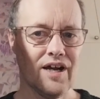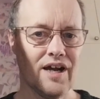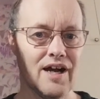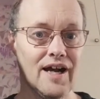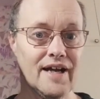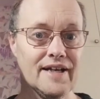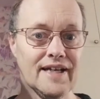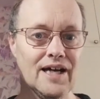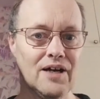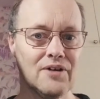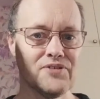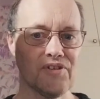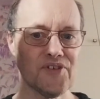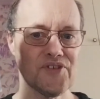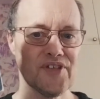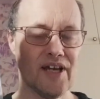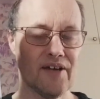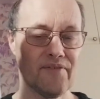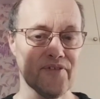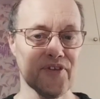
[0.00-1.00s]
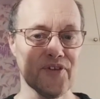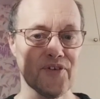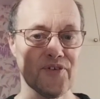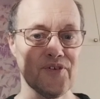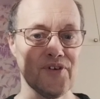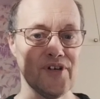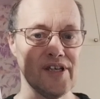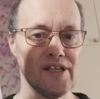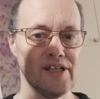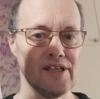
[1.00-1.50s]
I now just have
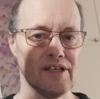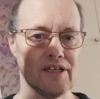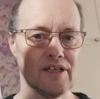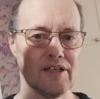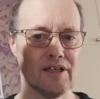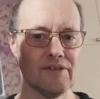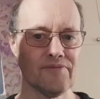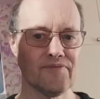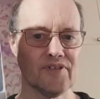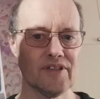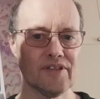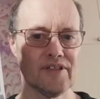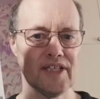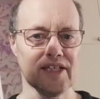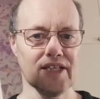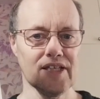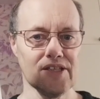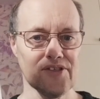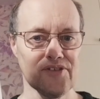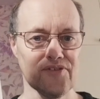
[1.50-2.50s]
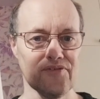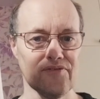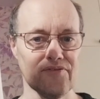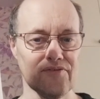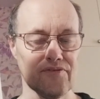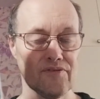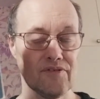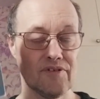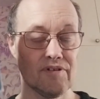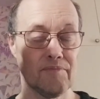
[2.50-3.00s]
three of Dickens'
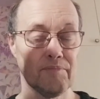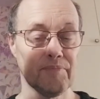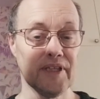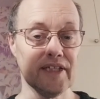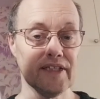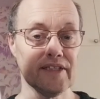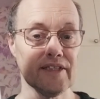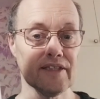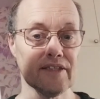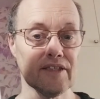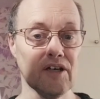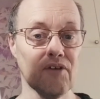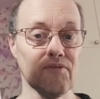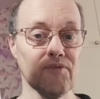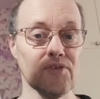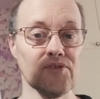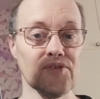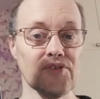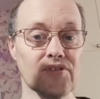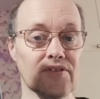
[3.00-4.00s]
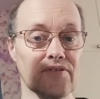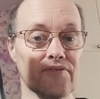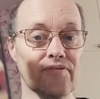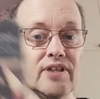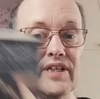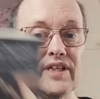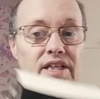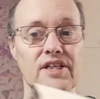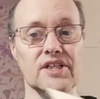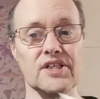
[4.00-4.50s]
completed novels to
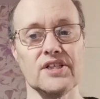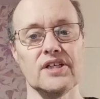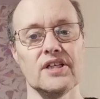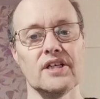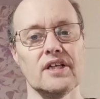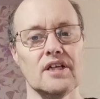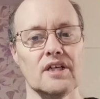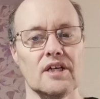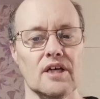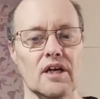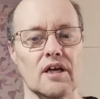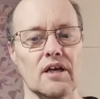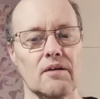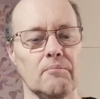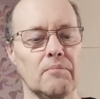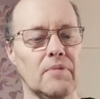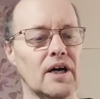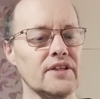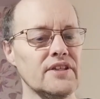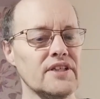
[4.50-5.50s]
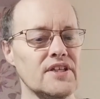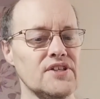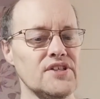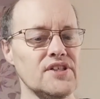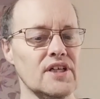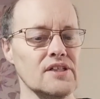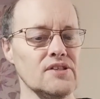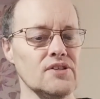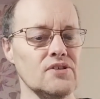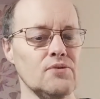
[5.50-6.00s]
finish. Martin
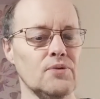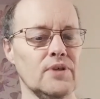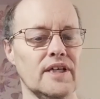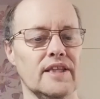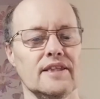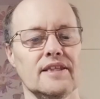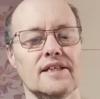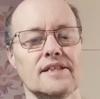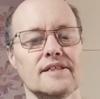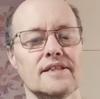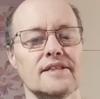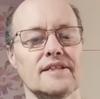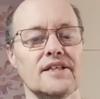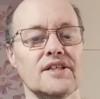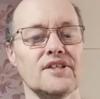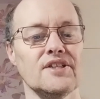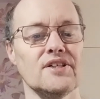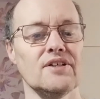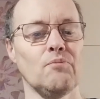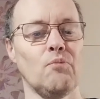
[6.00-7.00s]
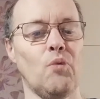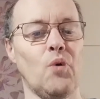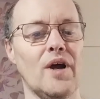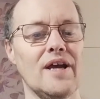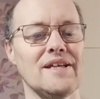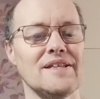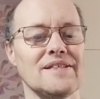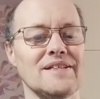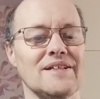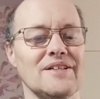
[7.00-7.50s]
Chuzzlewit. This edition
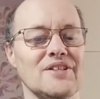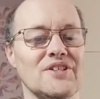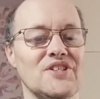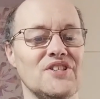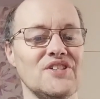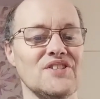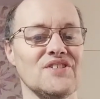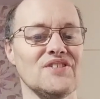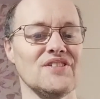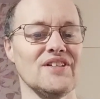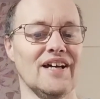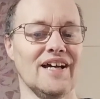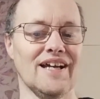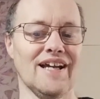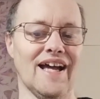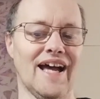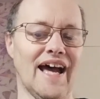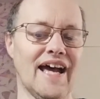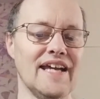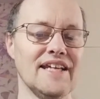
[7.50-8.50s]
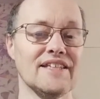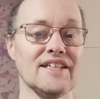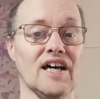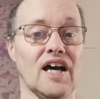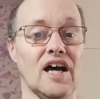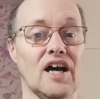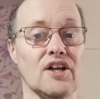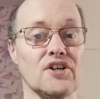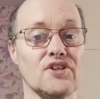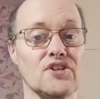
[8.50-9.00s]
weighs in just at
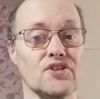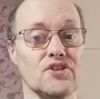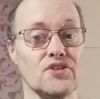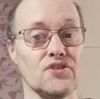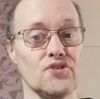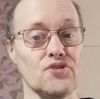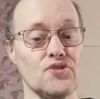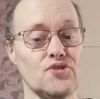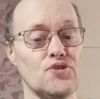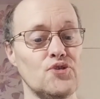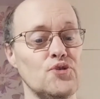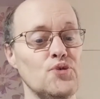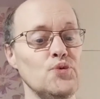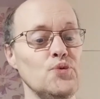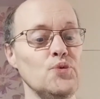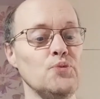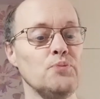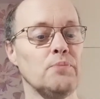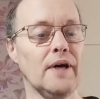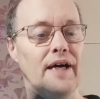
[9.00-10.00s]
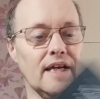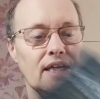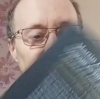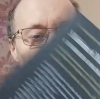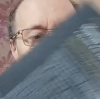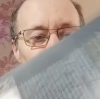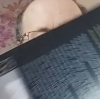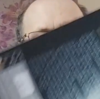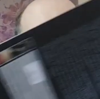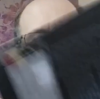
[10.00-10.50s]
802
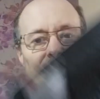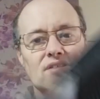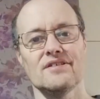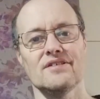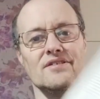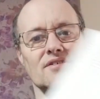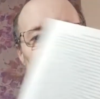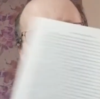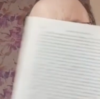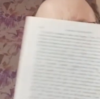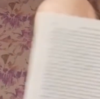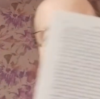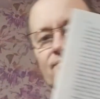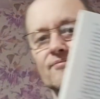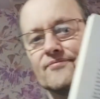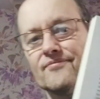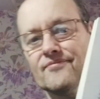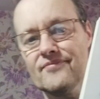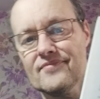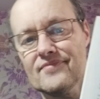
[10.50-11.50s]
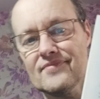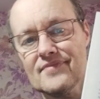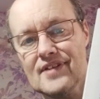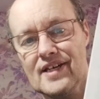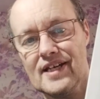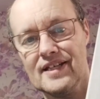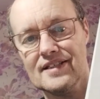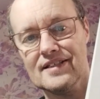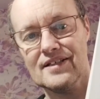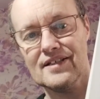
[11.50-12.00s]
pages.
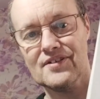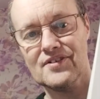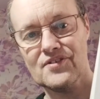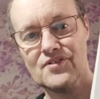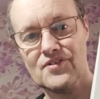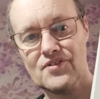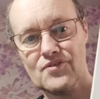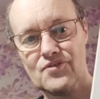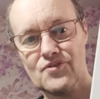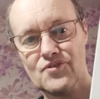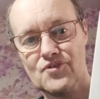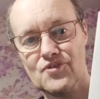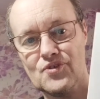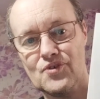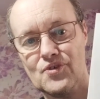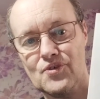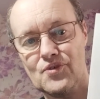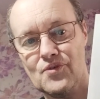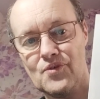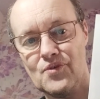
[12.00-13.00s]
802.